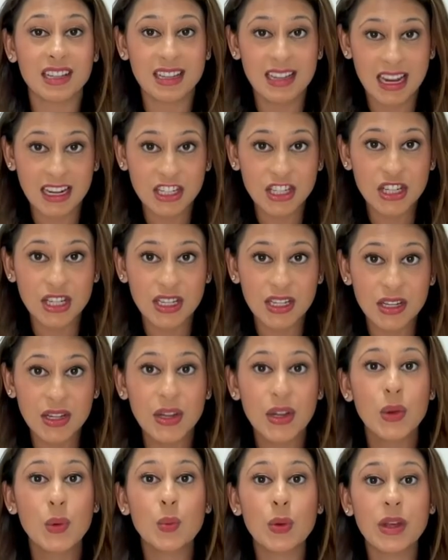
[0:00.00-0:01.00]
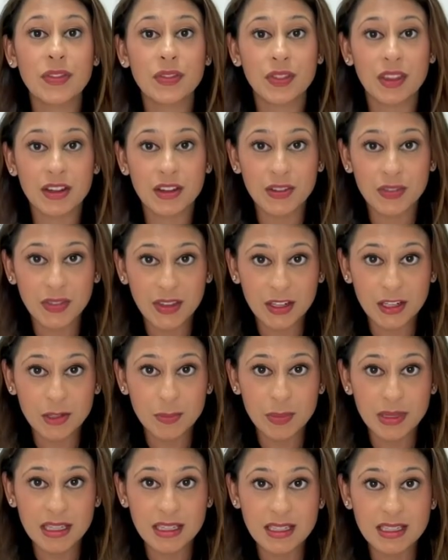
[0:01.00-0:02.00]
connection with their
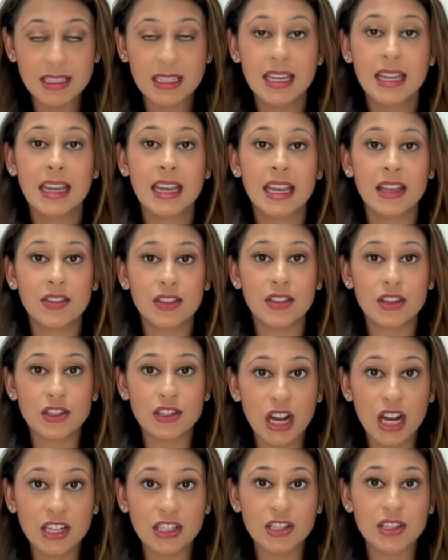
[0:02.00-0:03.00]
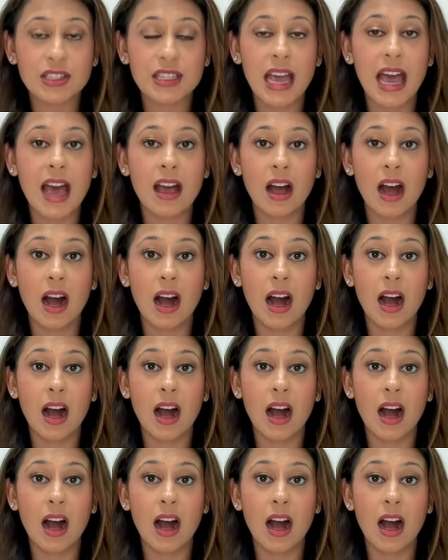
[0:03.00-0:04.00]
therapists and their doctors
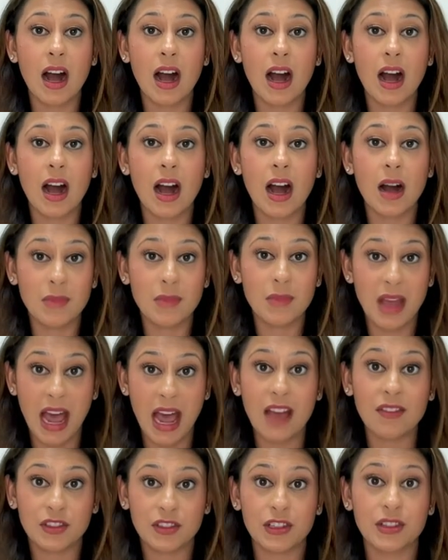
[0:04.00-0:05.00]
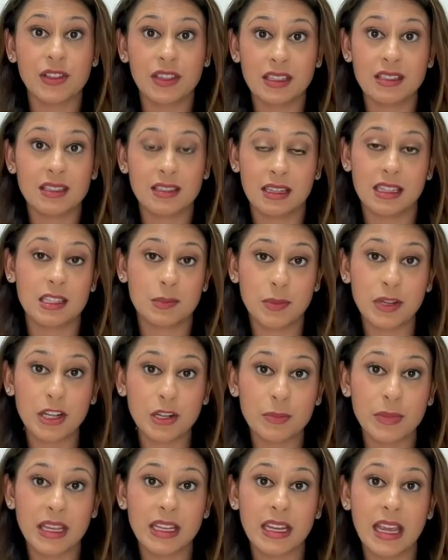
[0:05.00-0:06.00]
after this
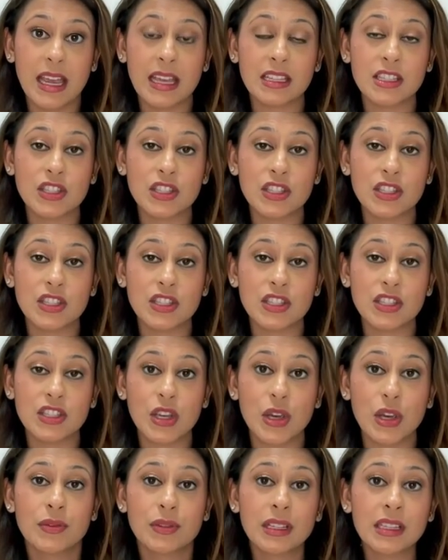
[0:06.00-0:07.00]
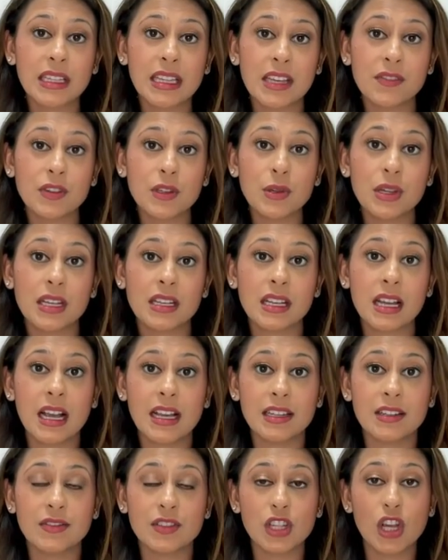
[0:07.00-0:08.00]
experiment. And so really, if you can kind
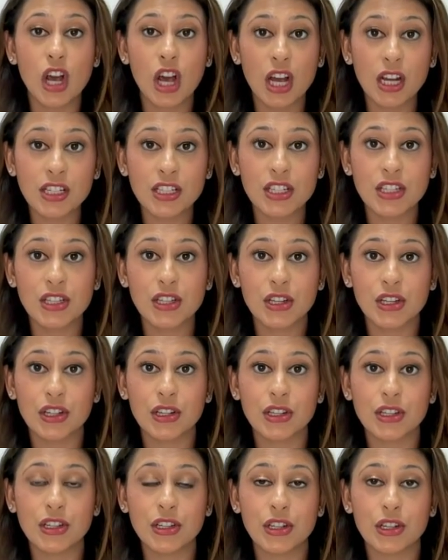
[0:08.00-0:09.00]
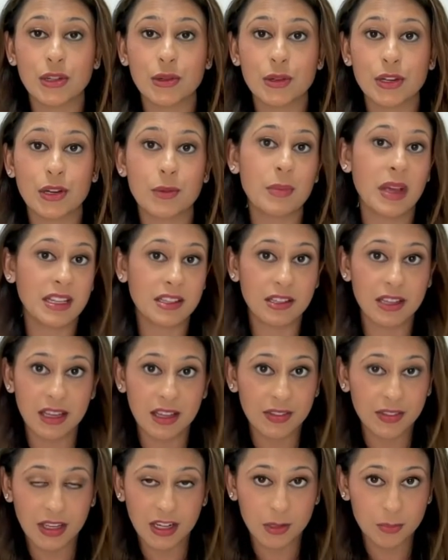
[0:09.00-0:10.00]
of talk to your mental health
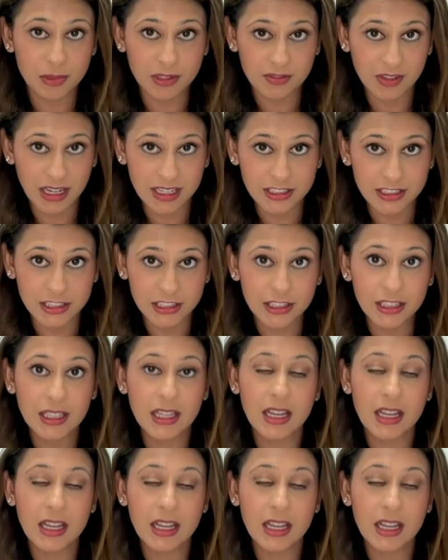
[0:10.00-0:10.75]
care provider,